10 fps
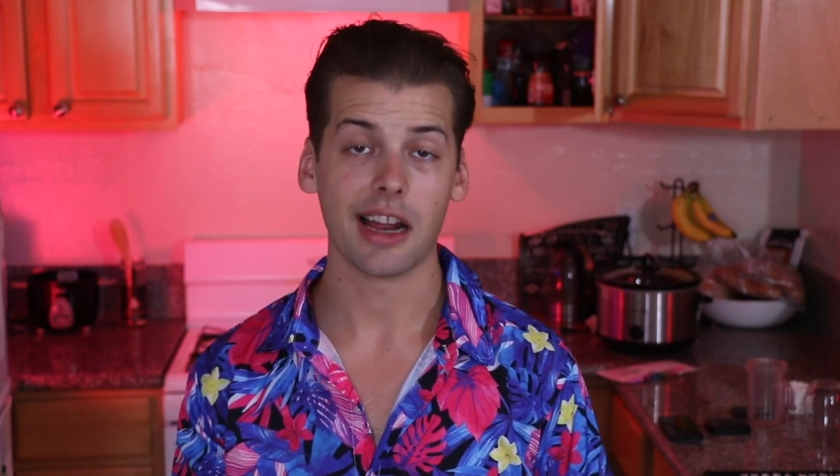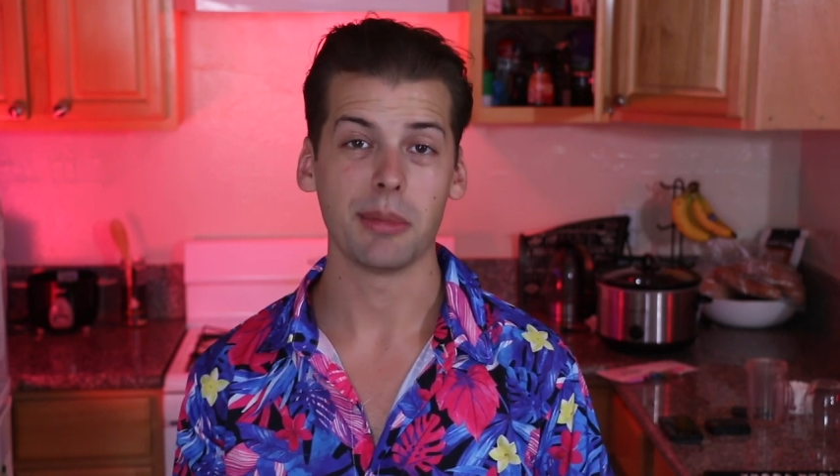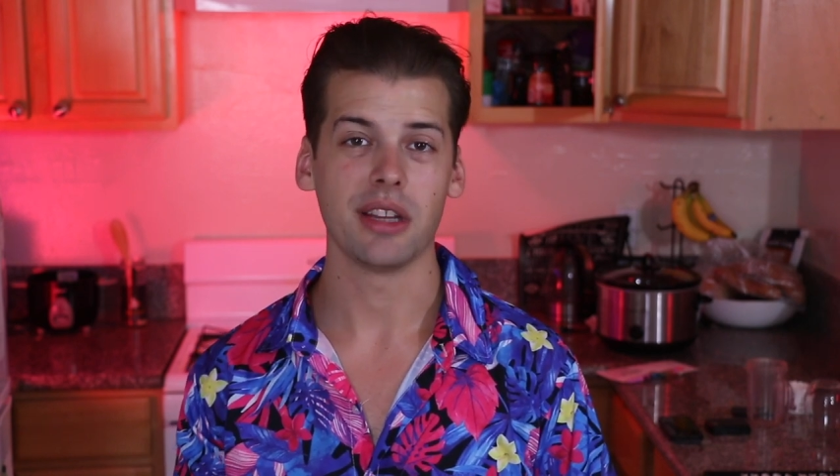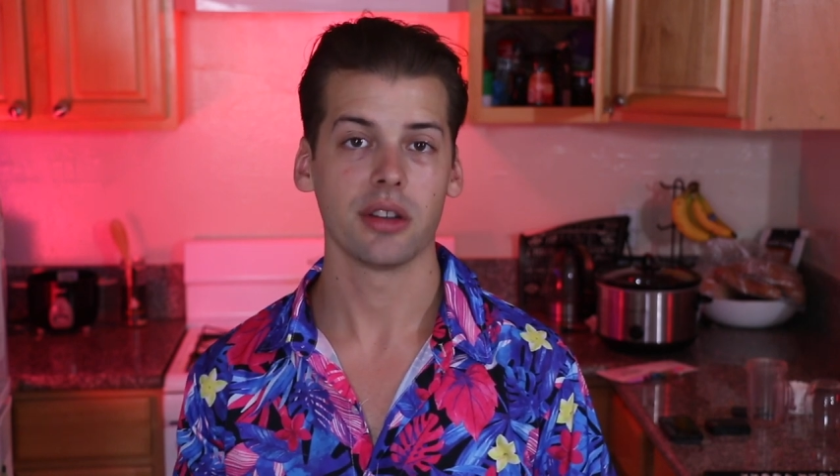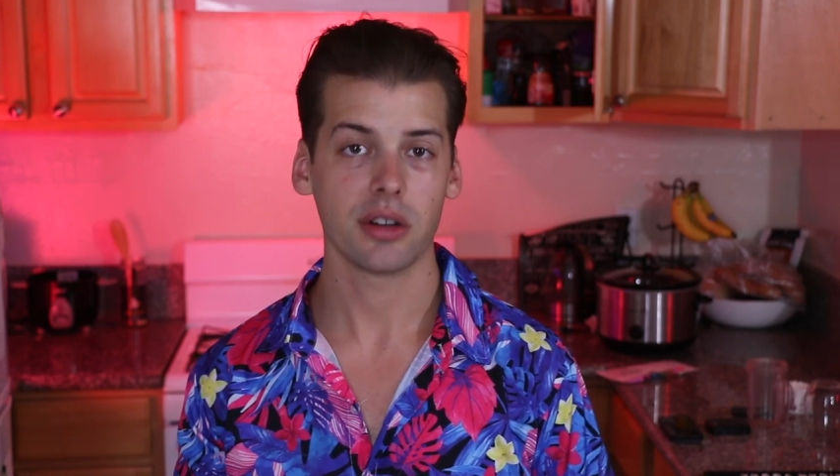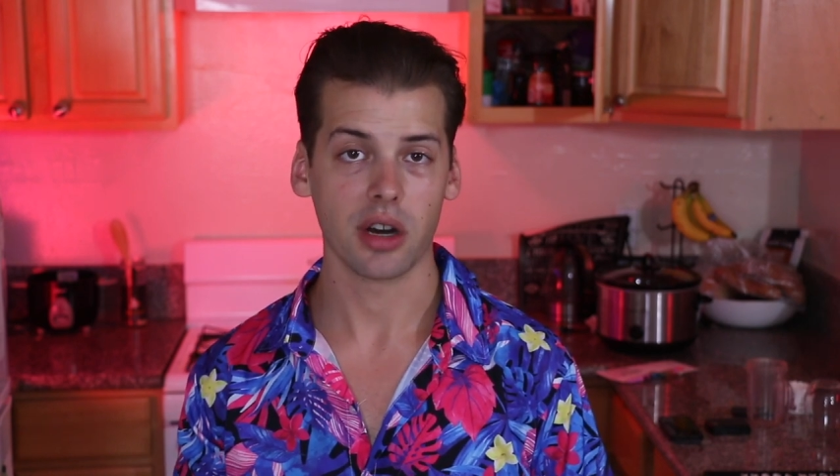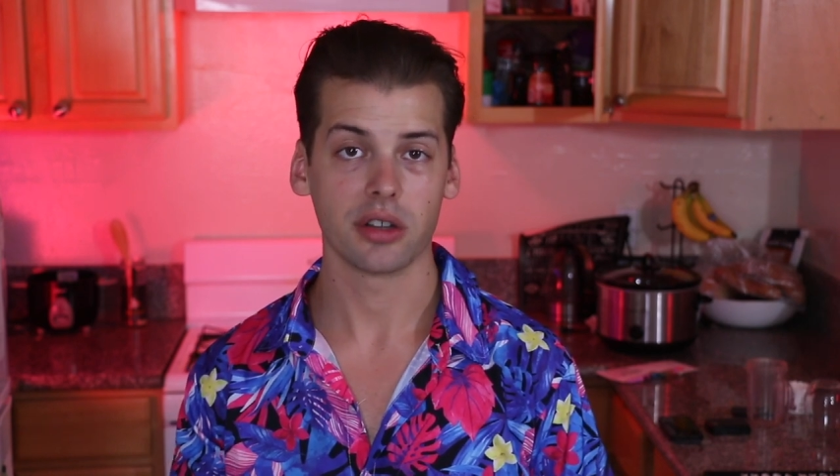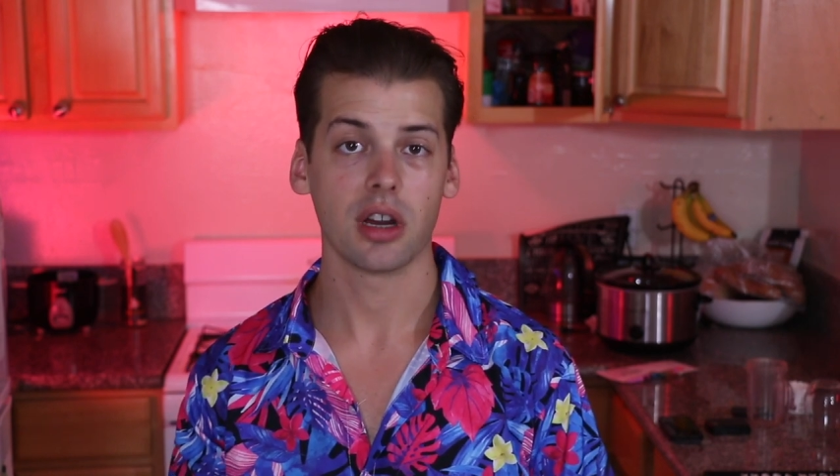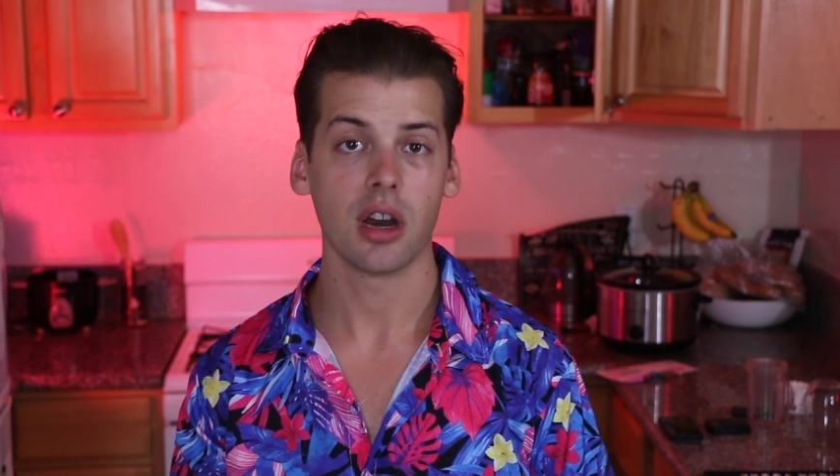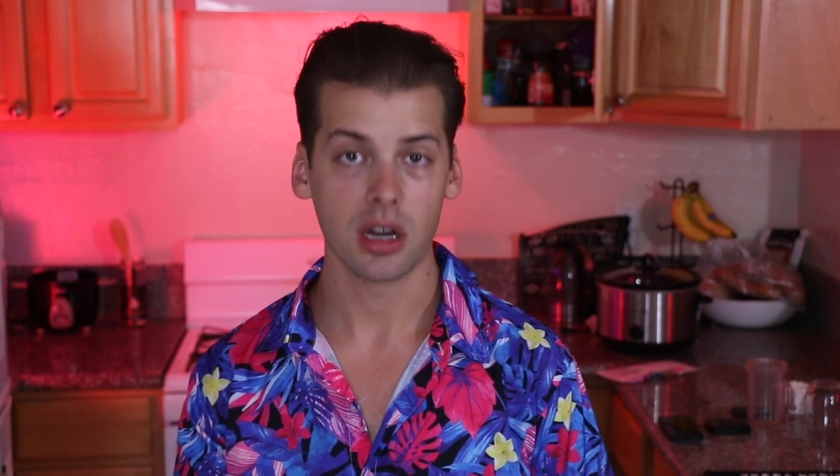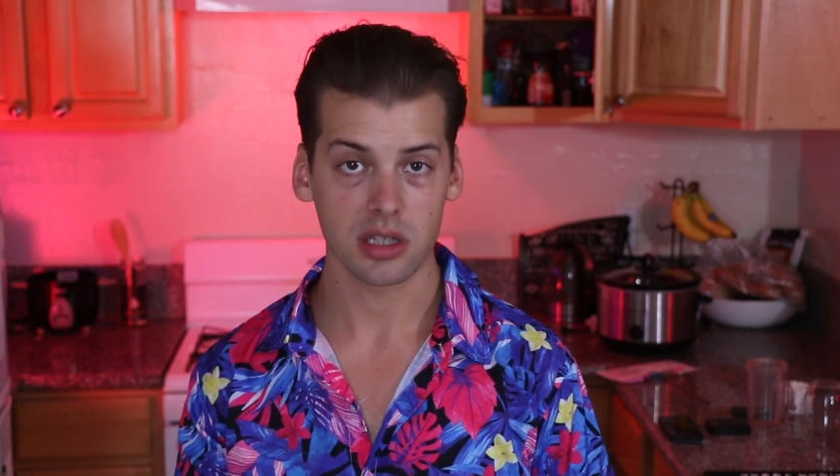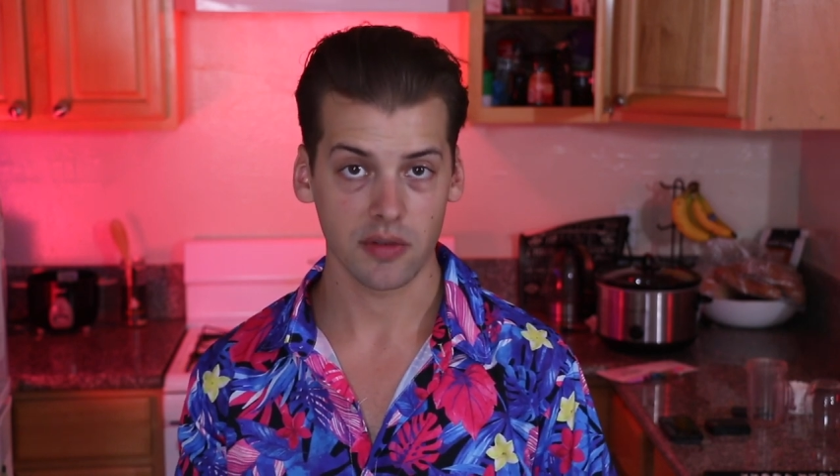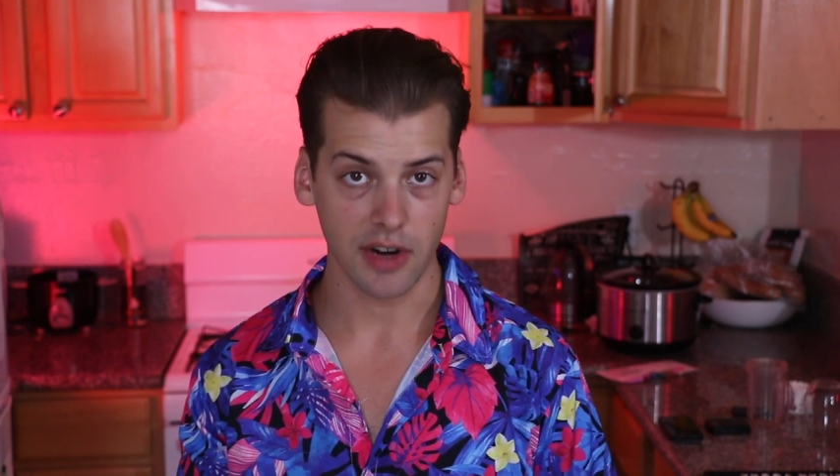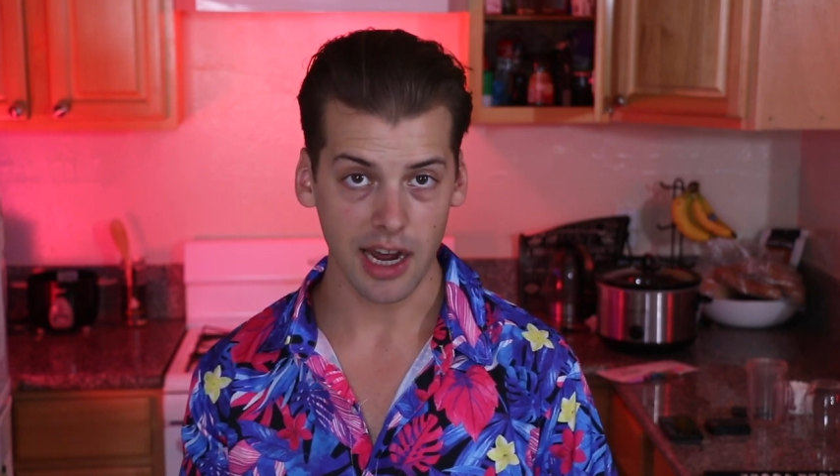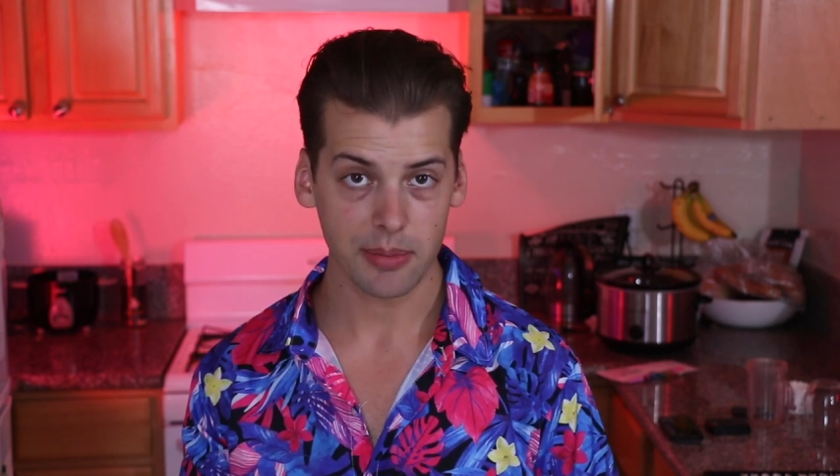I mean, there are tons
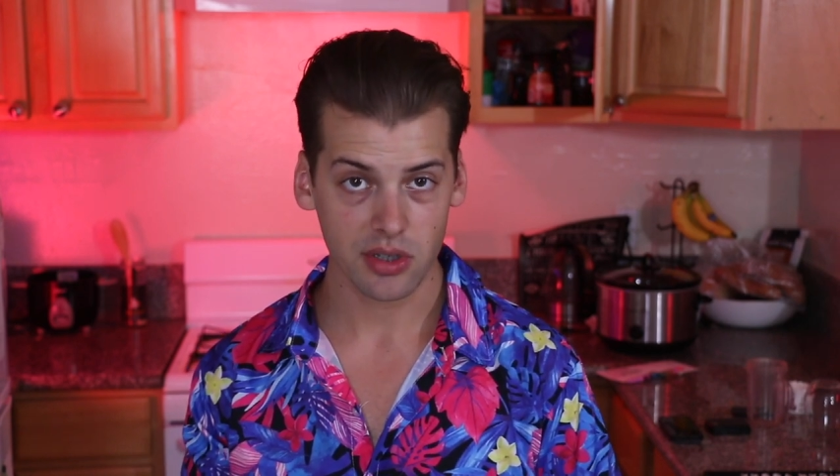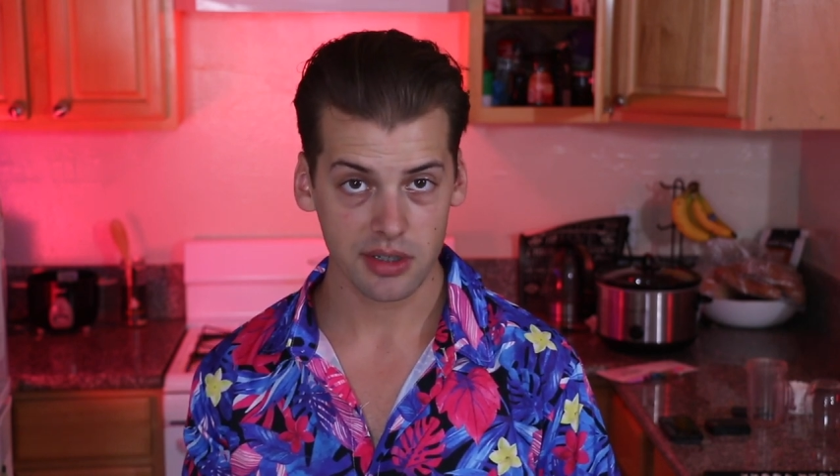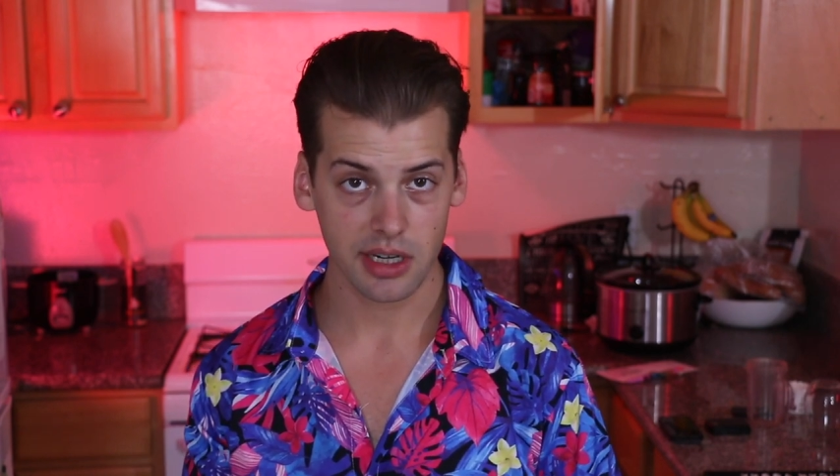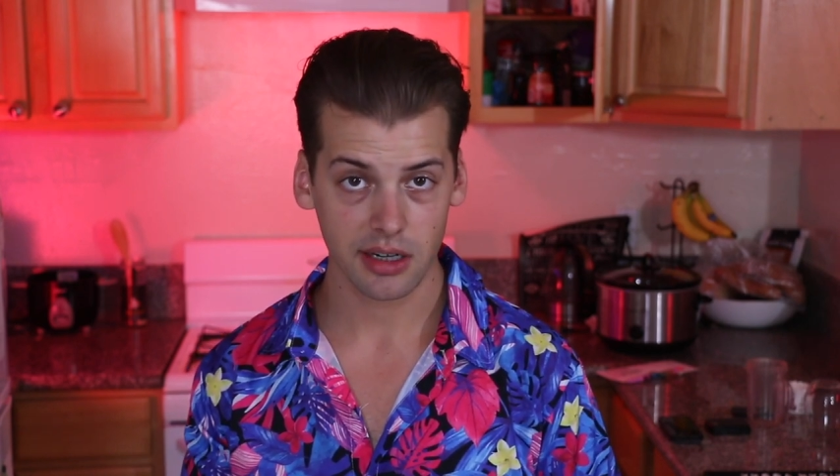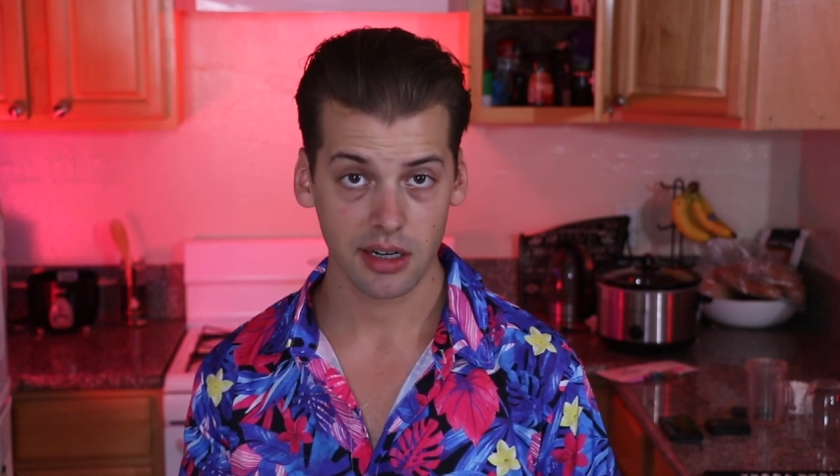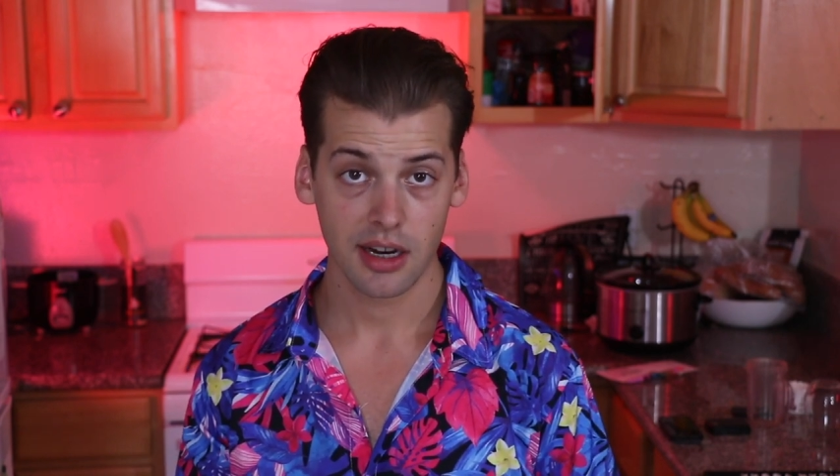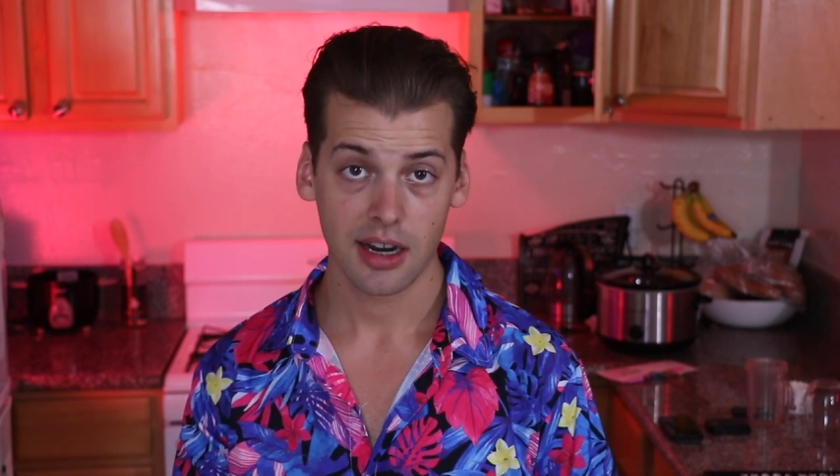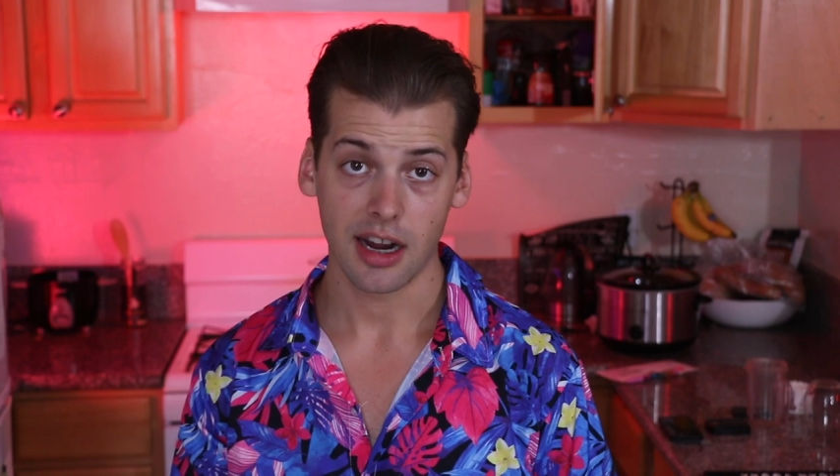of options here.